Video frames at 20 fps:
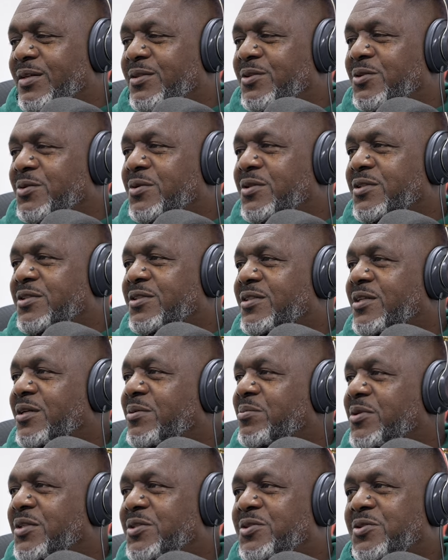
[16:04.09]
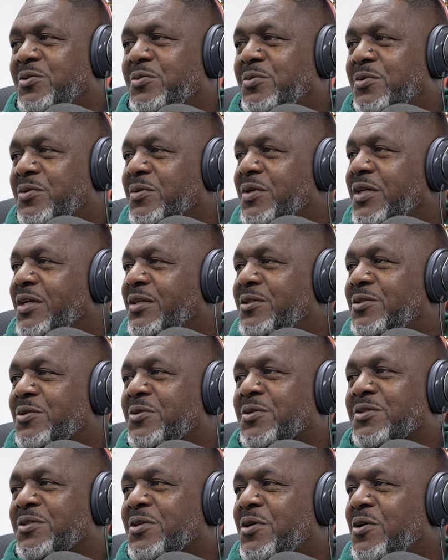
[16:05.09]
a door is shut, but 2, 3
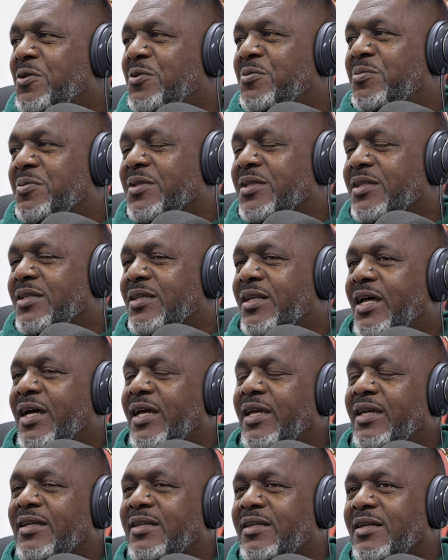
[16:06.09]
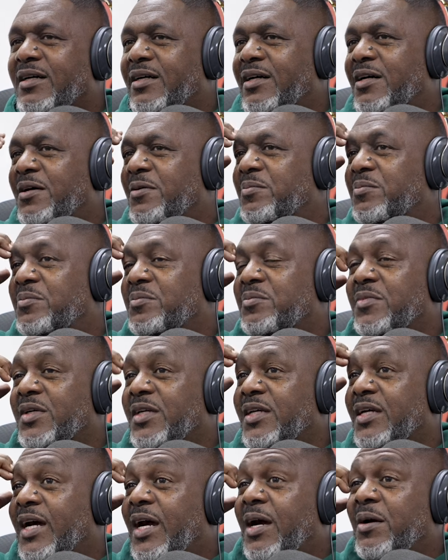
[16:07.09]
doors are open. Absolutely. Like, I
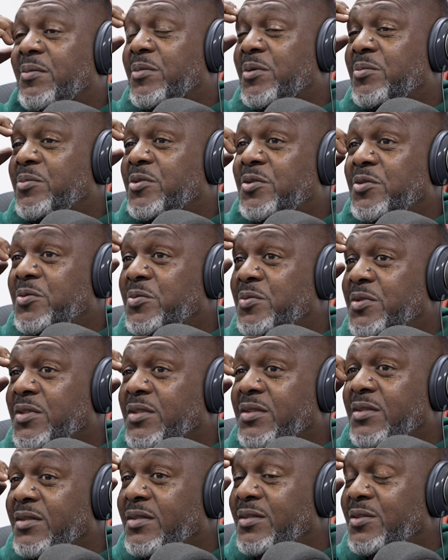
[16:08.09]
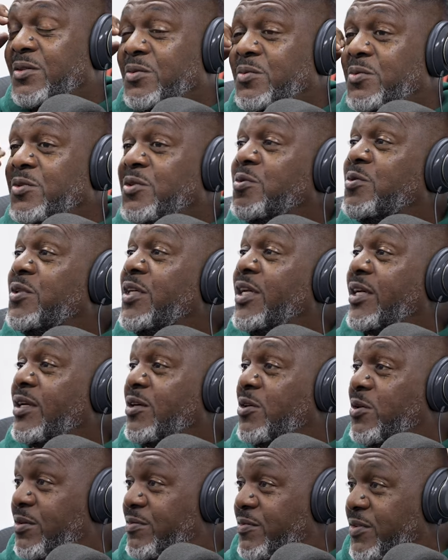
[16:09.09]
remember you
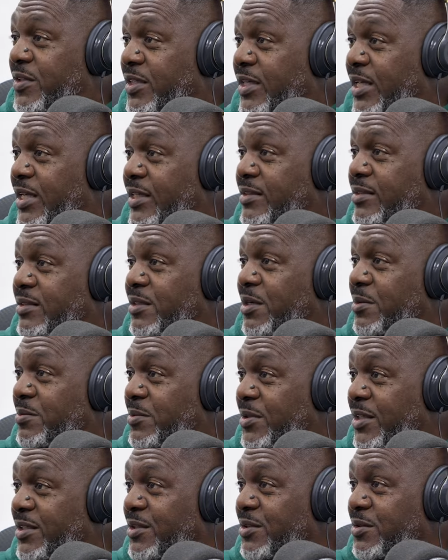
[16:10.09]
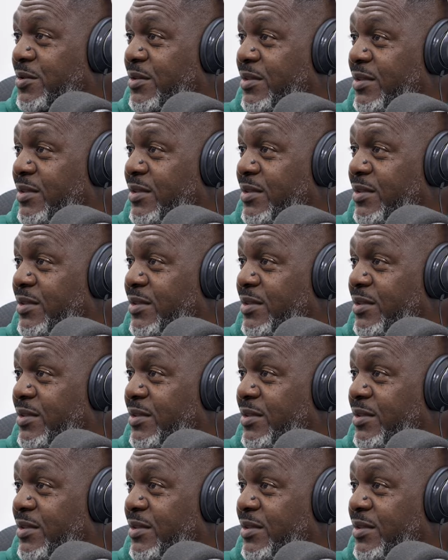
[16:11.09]
did go up for Next Up, didn't